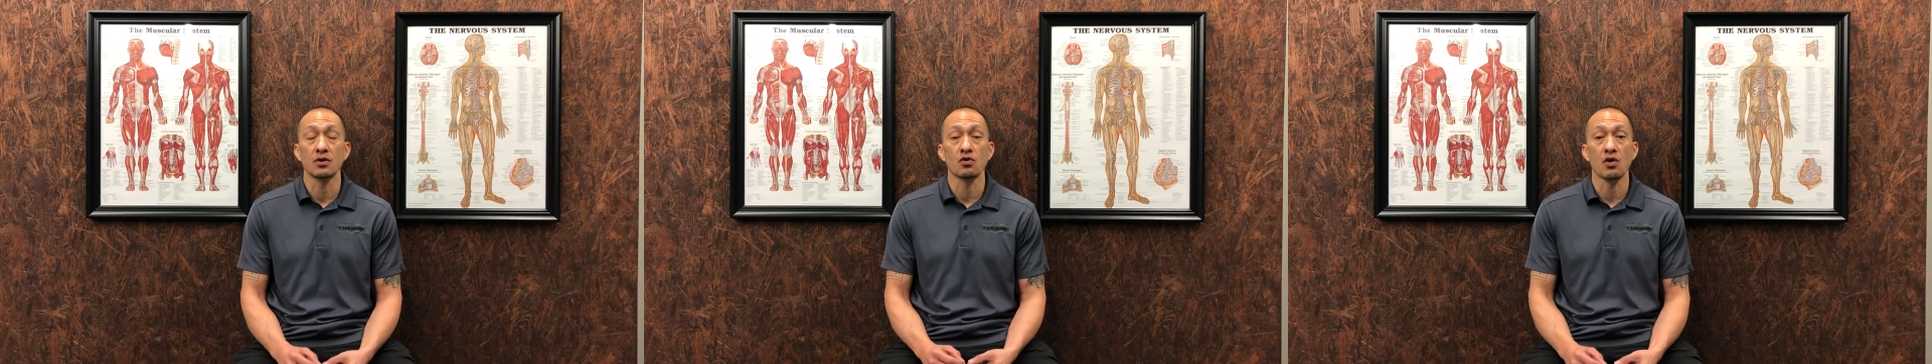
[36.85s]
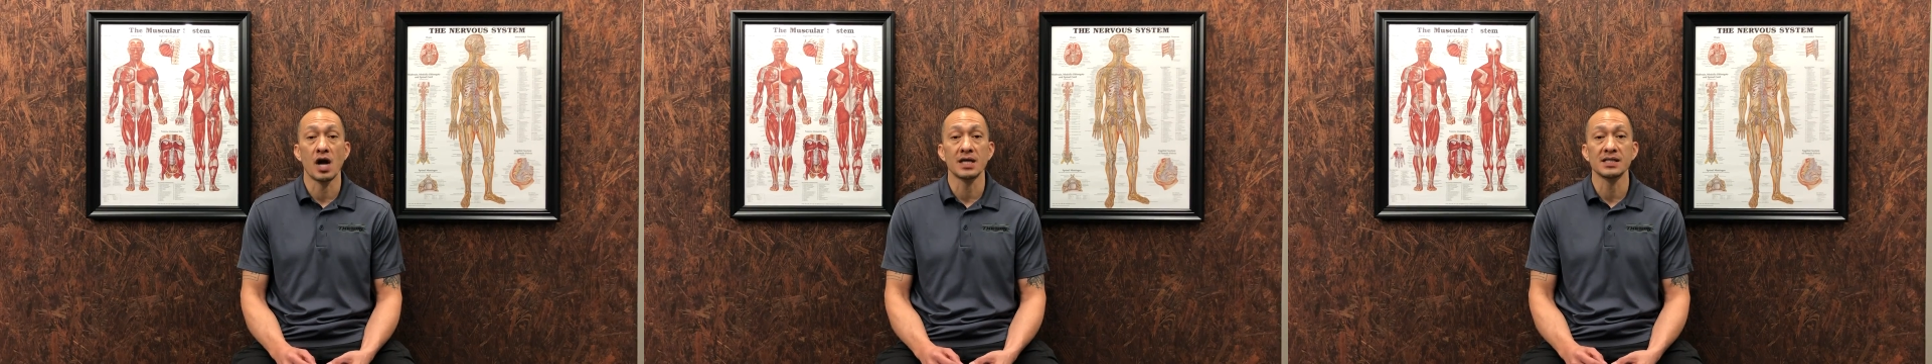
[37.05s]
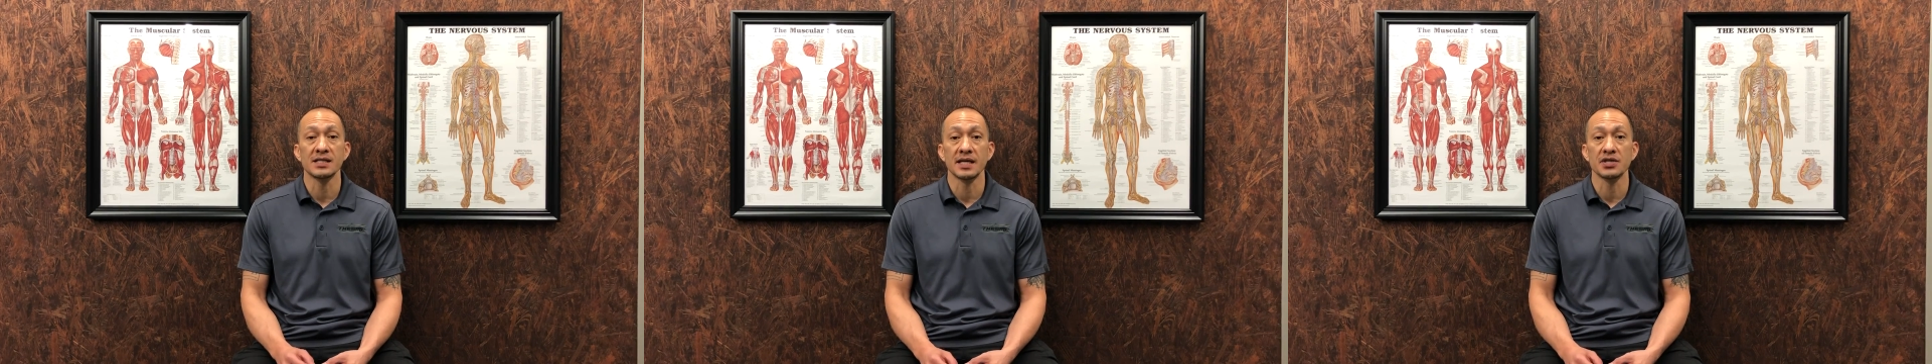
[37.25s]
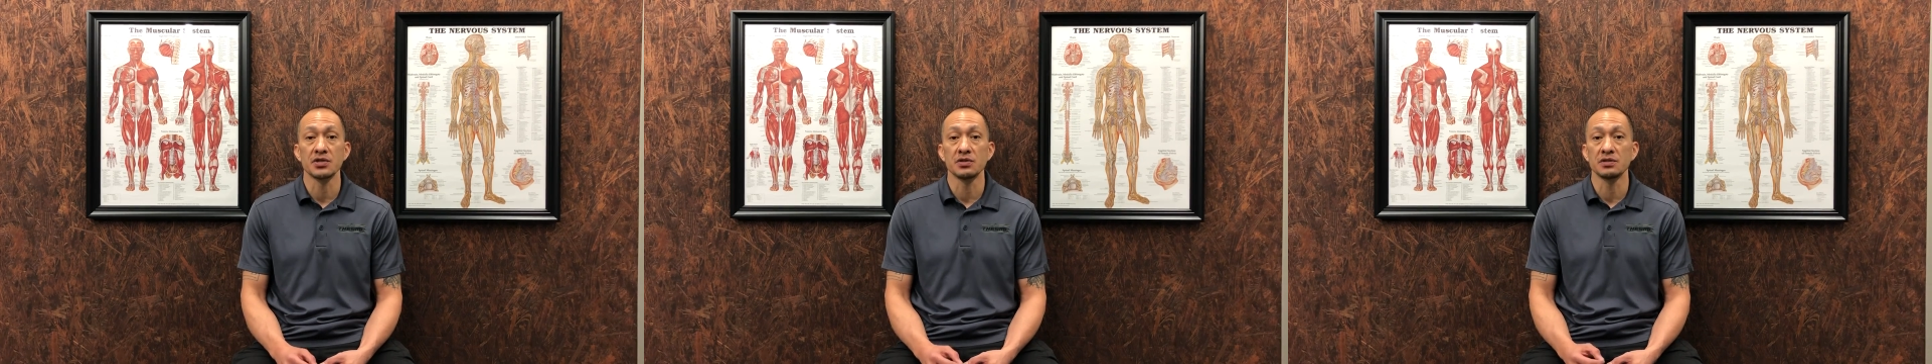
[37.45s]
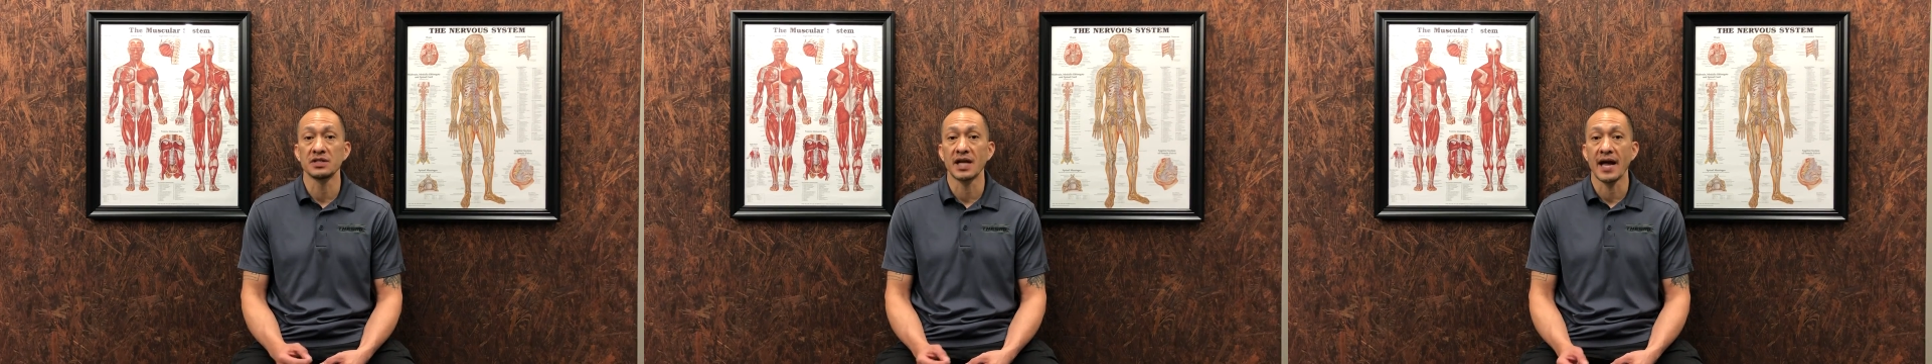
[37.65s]

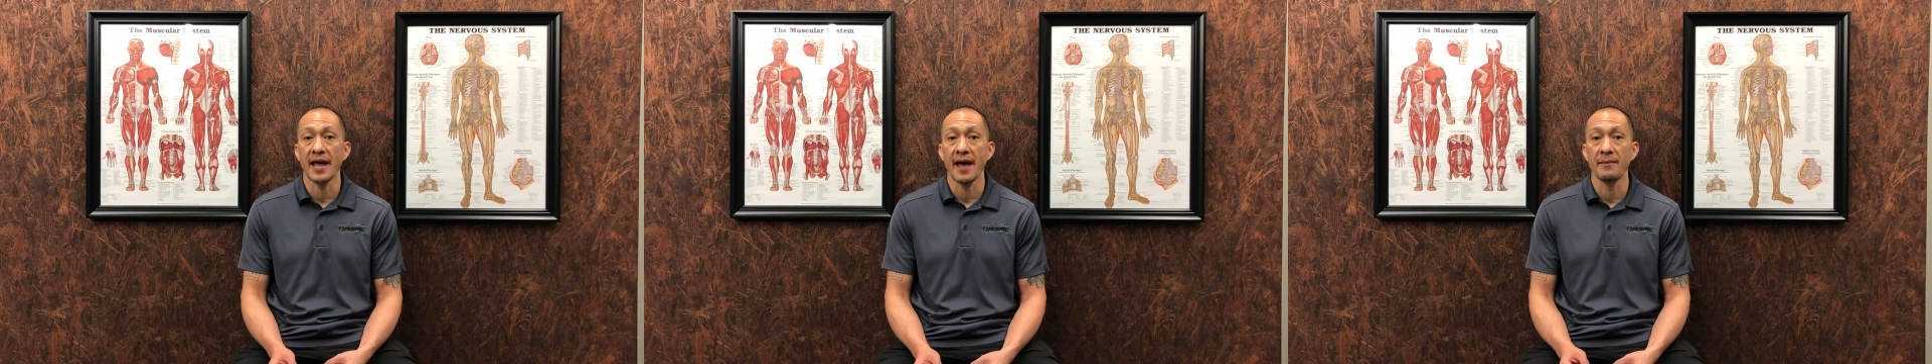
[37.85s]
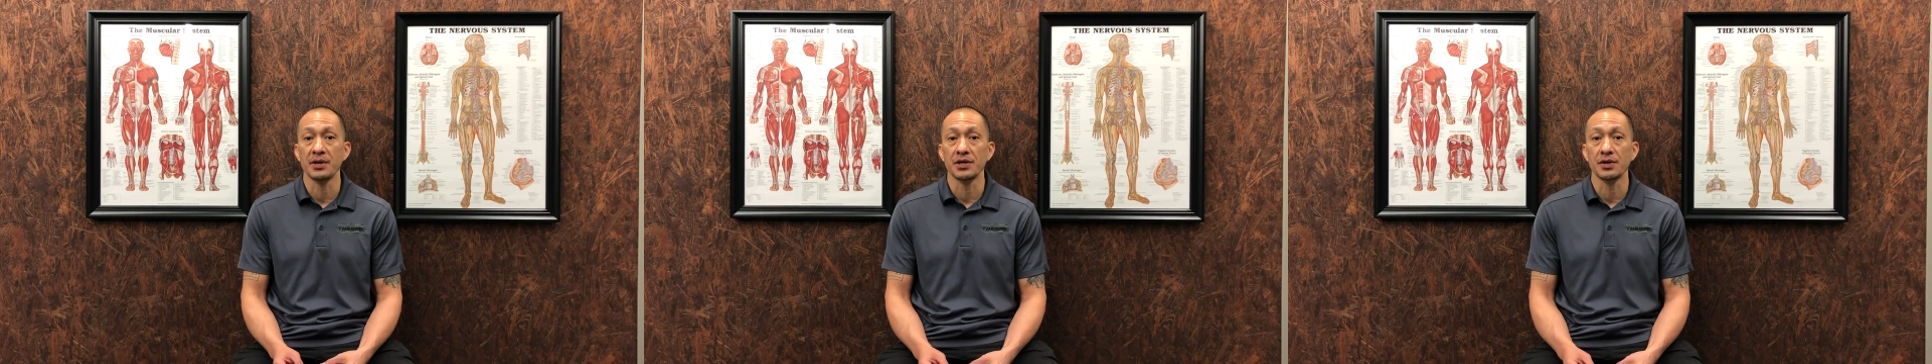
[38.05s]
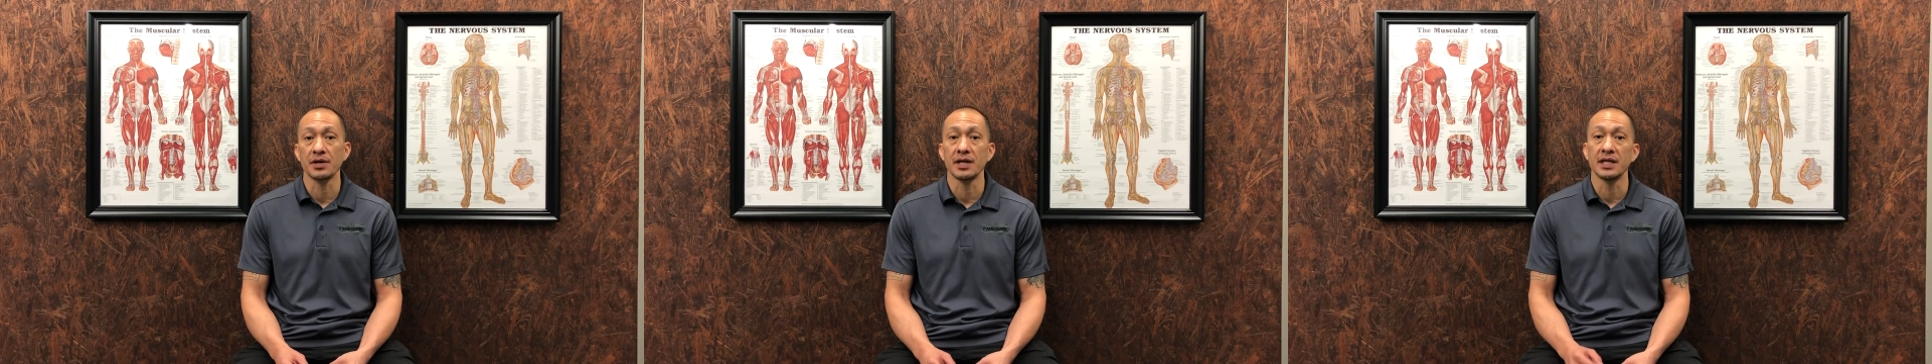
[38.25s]
cross-sectional diameter,